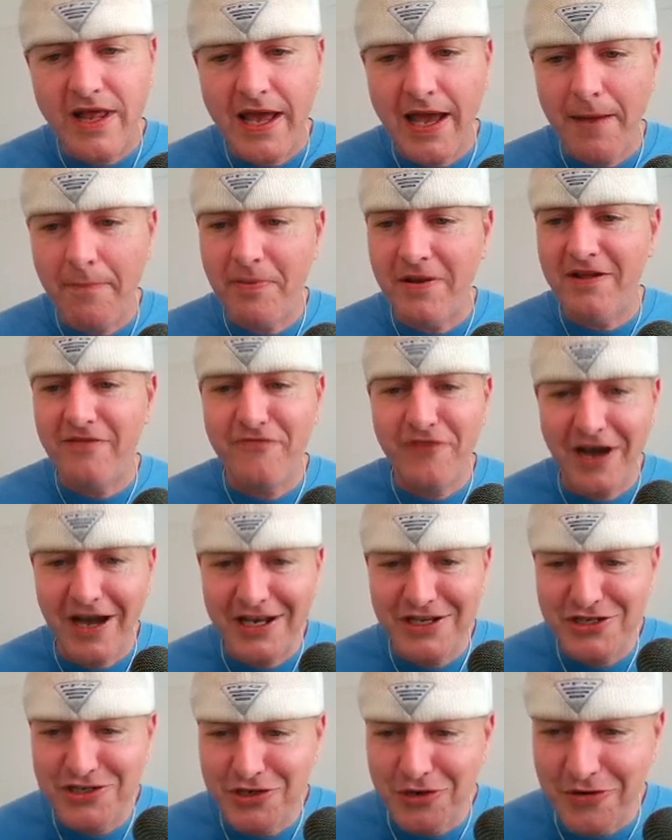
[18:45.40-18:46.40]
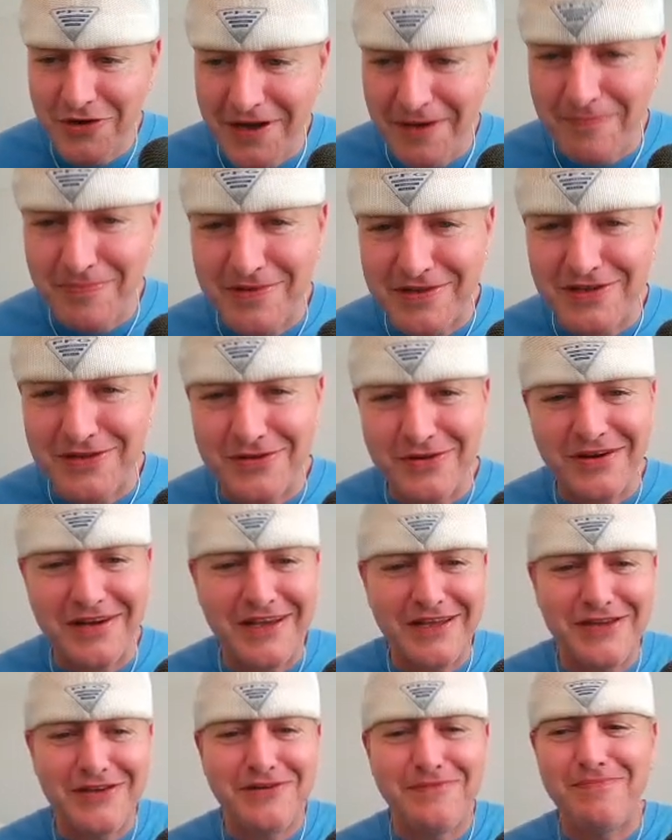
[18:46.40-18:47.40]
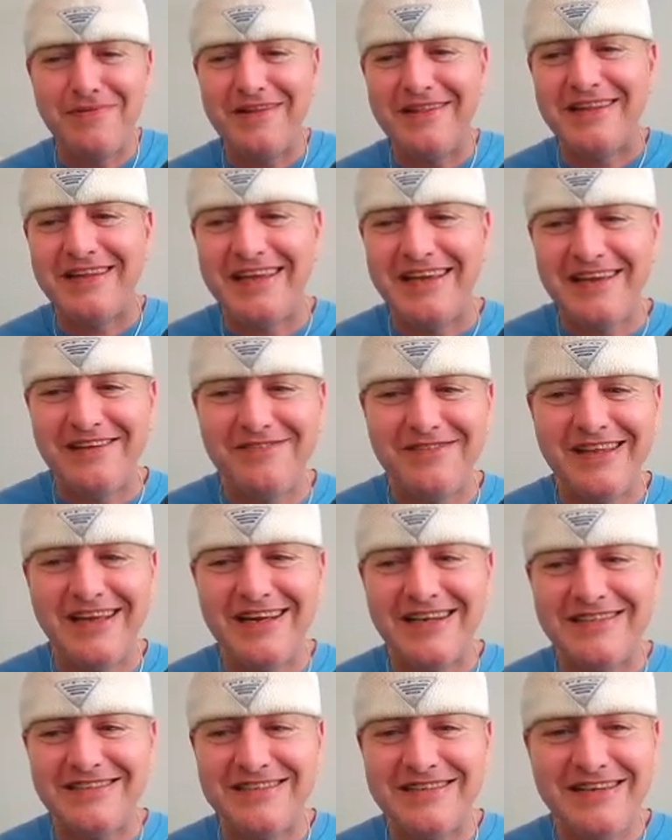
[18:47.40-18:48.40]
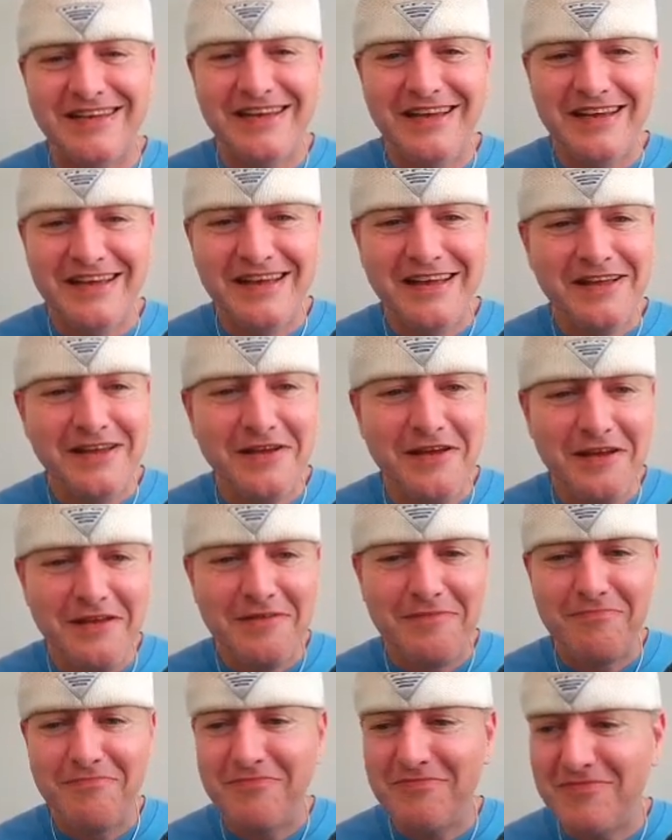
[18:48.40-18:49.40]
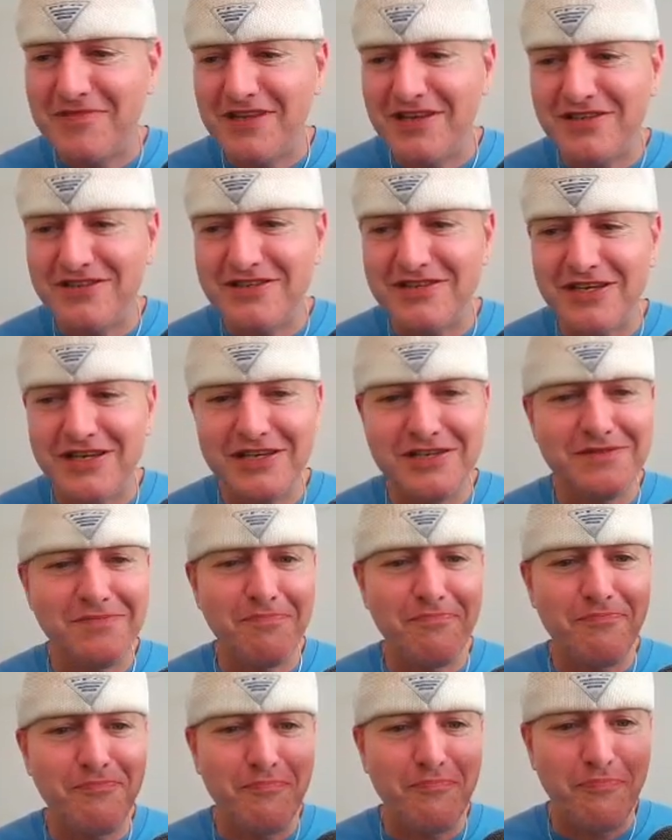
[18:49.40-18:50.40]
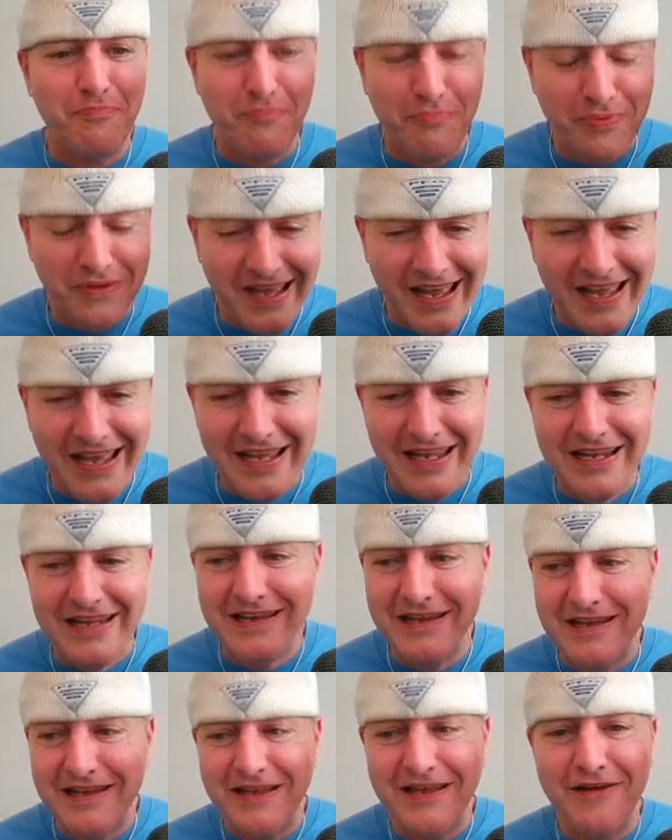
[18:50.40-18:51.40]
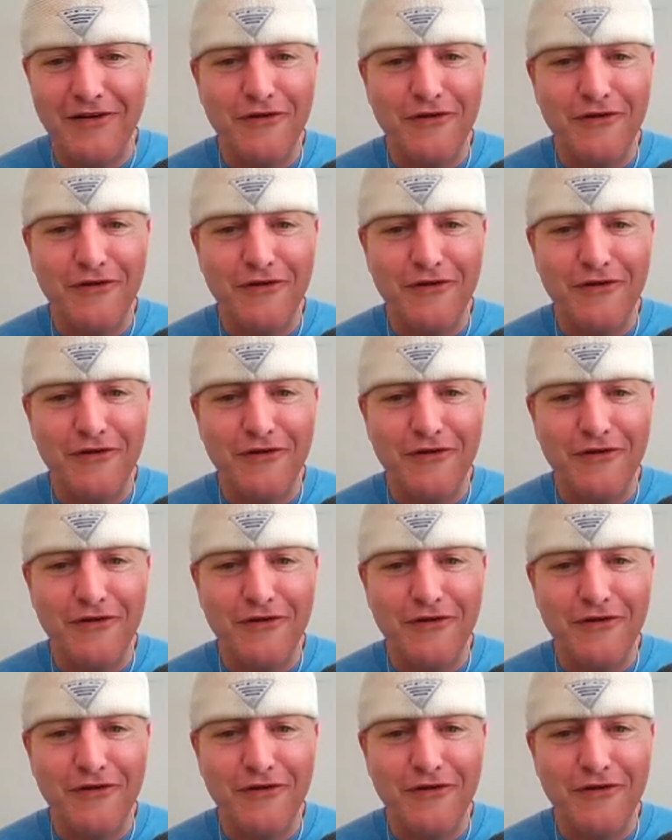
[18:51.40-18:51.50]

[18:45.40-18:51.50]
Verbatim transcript: happen if I showed up at the door? Can you believe this? This is blatant.